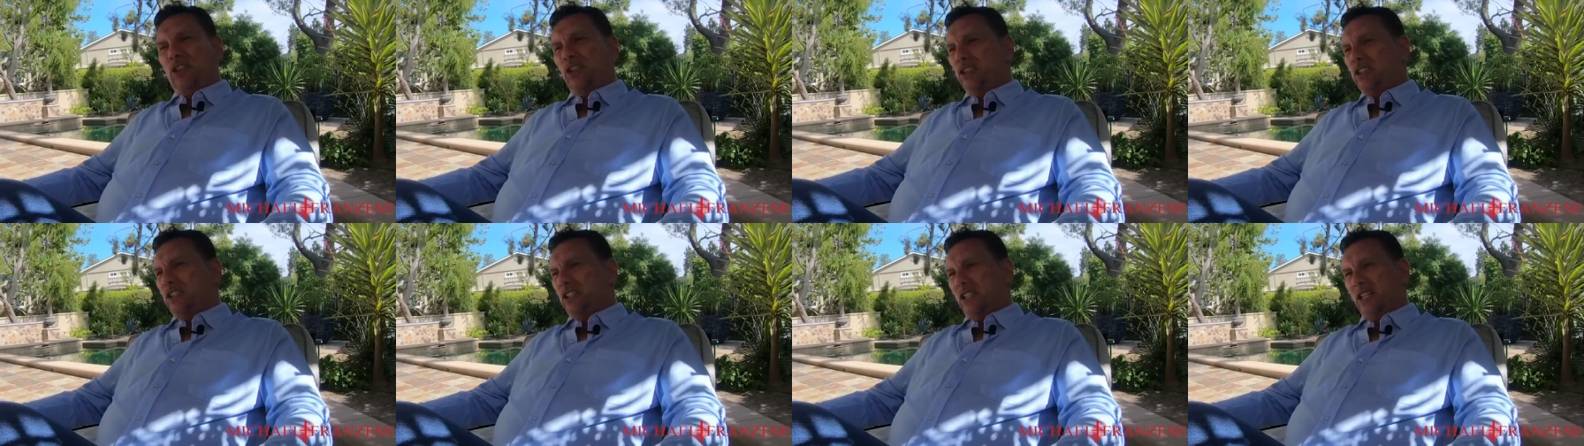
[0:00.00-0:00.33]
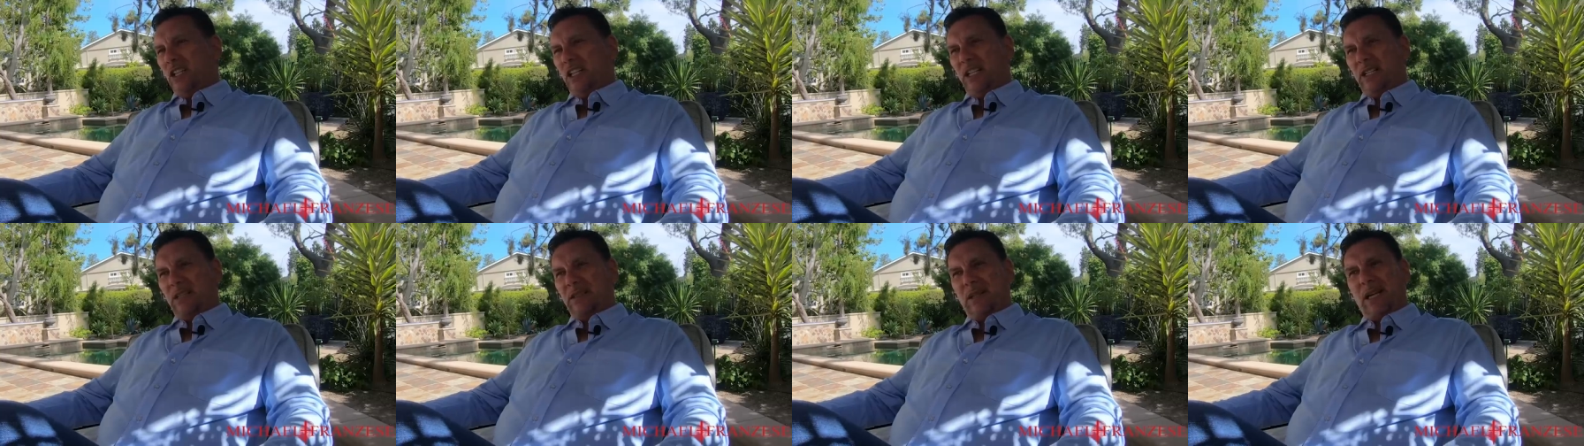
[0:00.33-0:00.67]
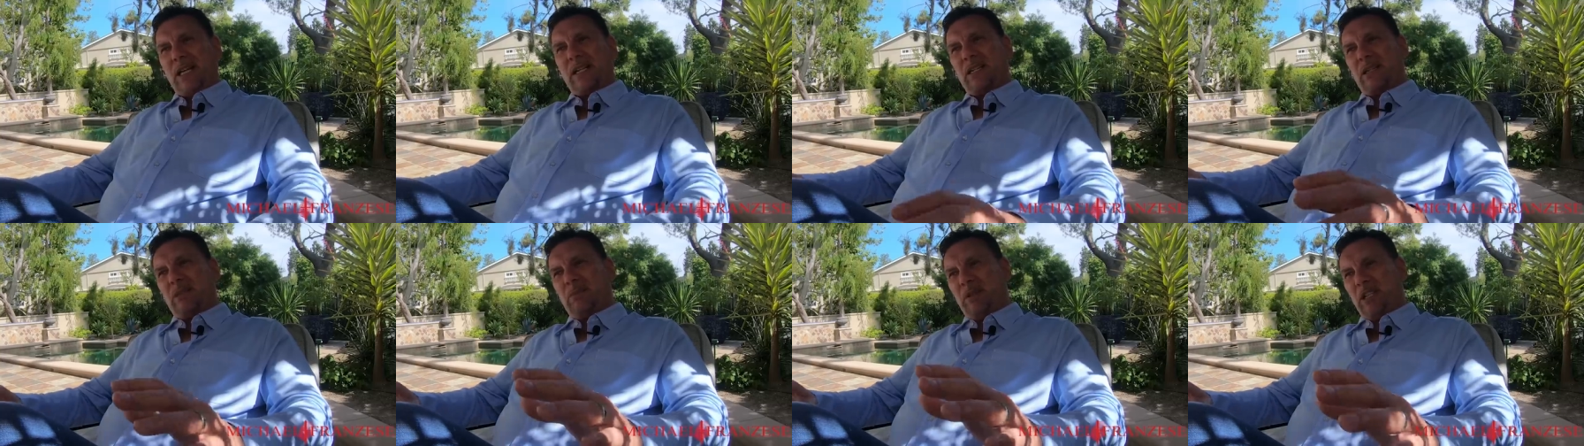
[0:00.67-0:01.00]
Good kid,
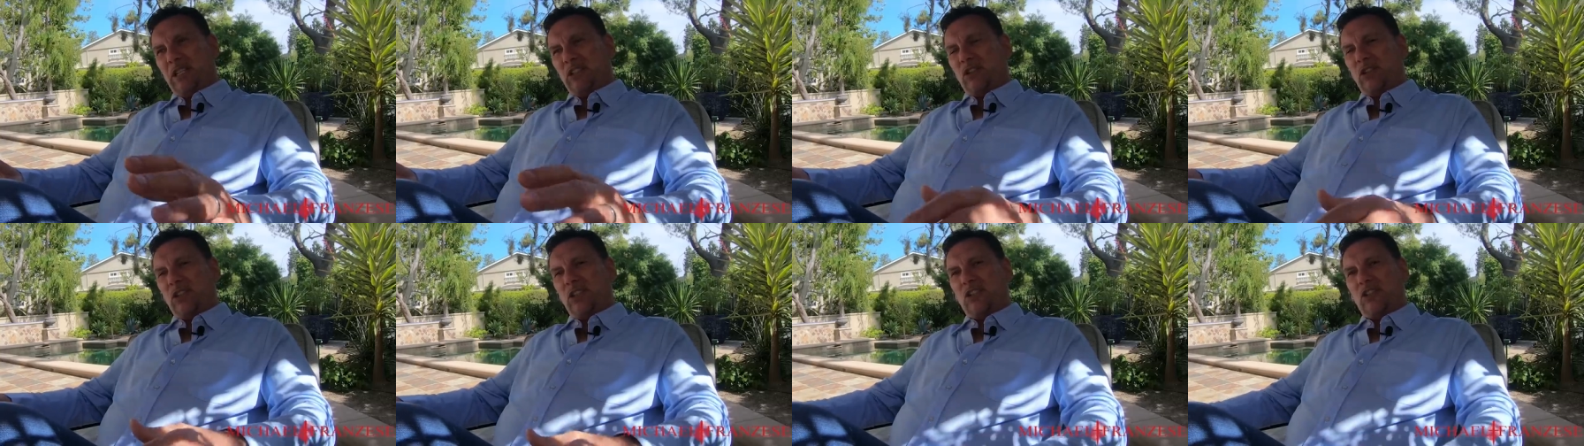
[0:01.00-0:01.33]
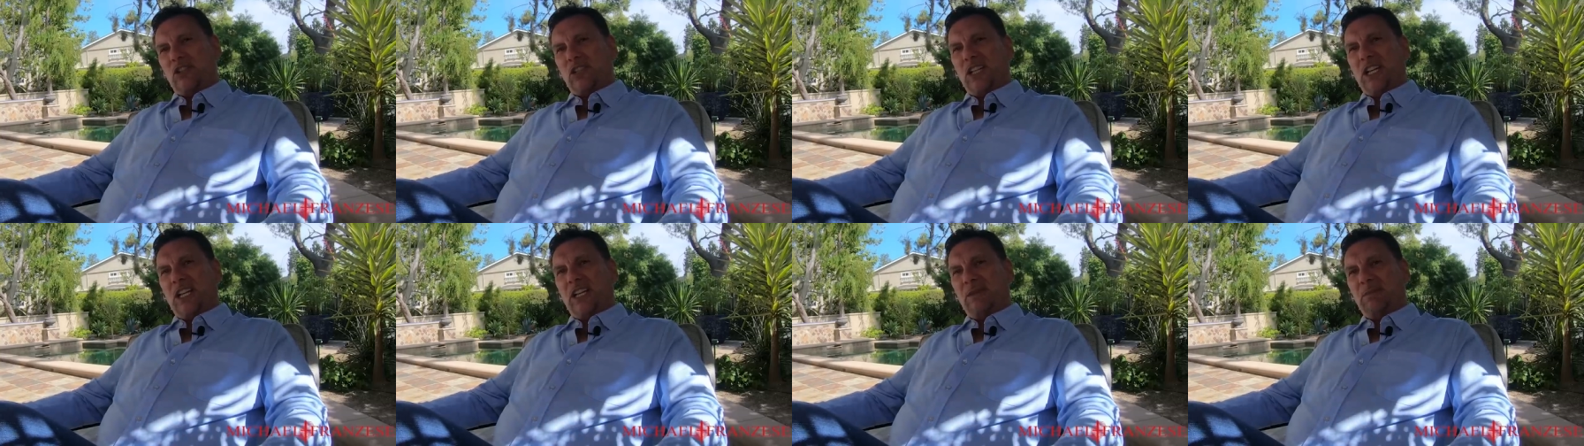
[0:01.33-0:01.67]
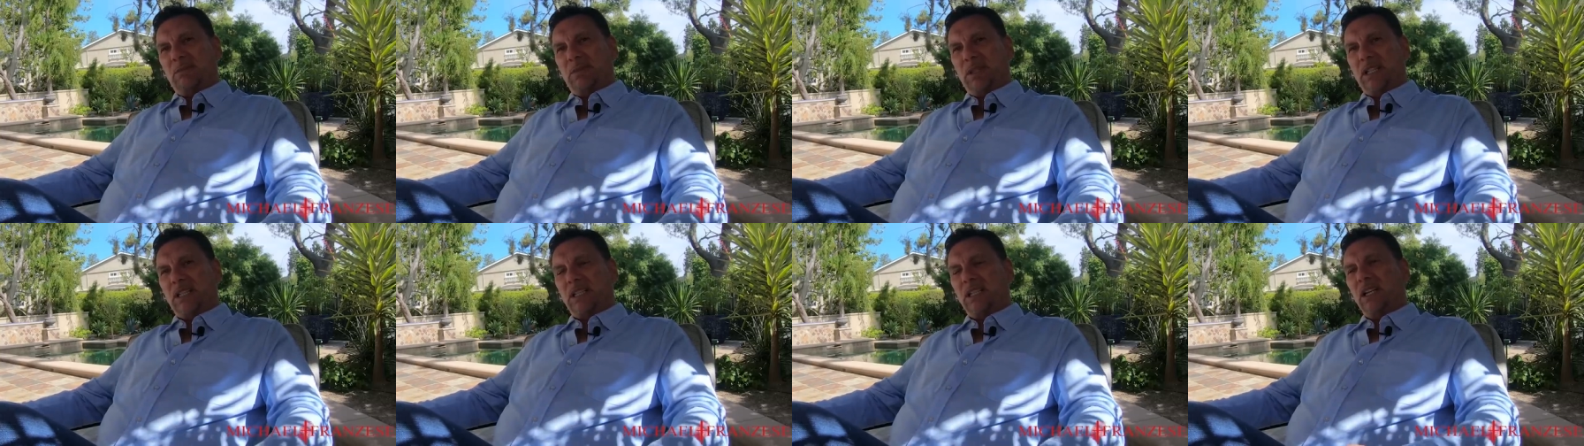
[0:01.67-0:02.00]
not going to mention his
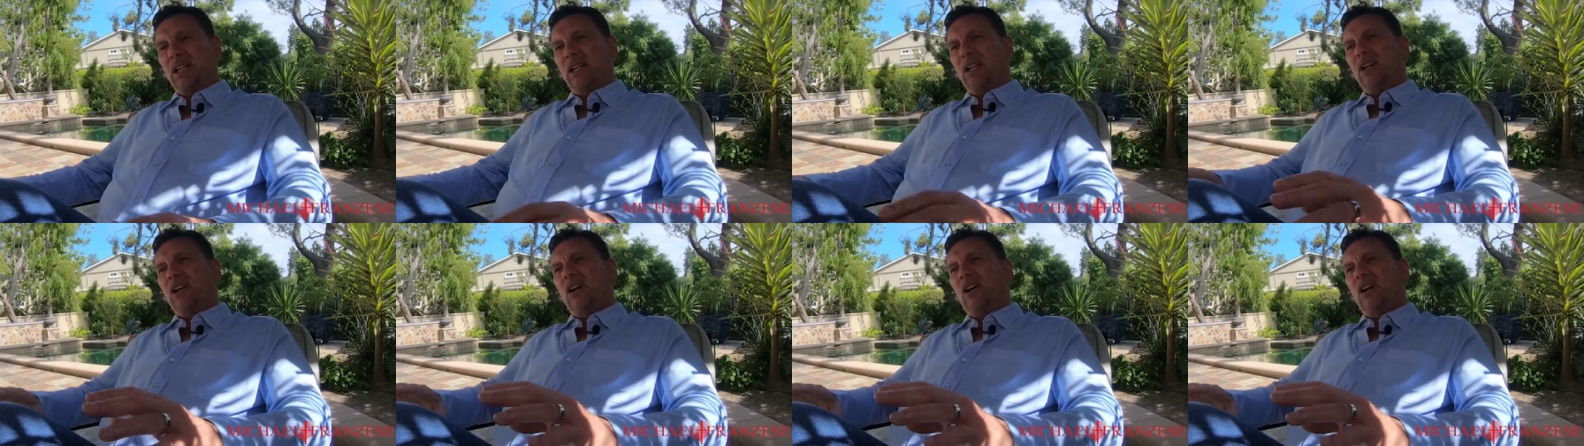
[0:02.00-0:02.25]
name, but